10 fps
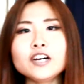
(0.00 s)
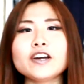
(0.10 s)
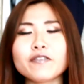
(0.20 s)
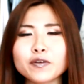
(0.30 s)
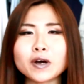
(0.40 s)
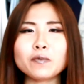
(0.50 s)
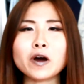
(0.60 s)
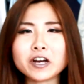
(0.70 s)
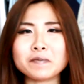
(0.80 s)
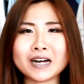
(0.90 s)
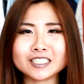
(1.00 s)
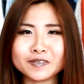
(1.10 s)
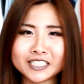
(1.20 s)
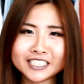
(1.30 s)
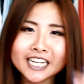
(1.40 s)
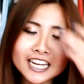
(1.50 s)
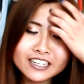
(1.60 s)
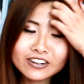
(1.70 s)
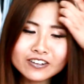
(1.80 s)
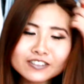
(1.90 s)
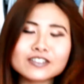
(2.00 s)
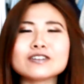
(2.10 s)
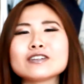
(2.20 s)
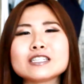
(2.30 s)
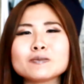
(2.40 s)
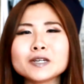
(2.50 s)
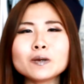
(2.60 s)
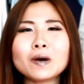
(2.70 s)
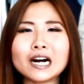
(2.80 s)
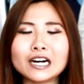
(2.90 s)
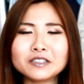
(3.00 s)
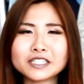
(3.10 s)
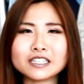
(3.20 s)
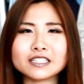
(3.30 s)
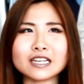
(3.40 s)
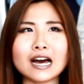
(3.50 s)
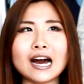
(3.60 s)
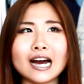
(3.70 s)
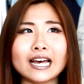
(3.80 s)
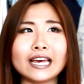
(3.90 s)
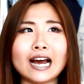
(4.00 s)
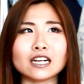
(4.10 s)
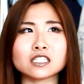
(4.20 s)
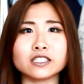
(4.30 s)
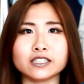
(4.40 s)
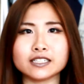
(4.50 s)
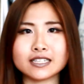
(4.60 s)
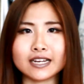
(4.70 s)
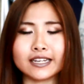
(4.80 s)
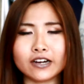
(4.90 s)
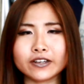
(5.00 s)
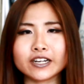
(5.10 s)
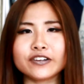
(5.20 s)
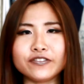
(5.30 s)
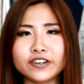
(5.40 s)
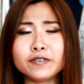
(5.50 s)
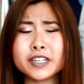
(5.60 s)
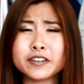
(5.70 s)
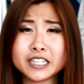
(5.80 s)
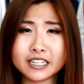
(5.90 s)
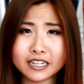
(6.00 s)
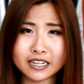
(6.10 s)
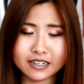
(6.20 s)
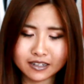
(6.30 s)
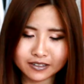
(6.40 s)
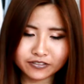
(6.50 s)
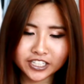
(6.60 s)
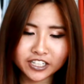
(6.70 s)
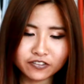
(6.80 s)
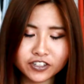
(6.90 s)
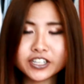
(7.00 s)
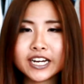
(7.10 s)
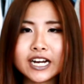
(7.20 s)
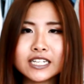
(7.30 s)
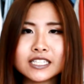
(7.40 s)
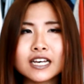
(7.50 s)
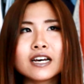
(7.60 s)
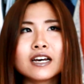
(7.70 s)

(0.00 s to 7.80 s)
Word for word: Hello everyone, welcome back to my channel. So it's been a while since I actually sat down here and filmed a video for you guys.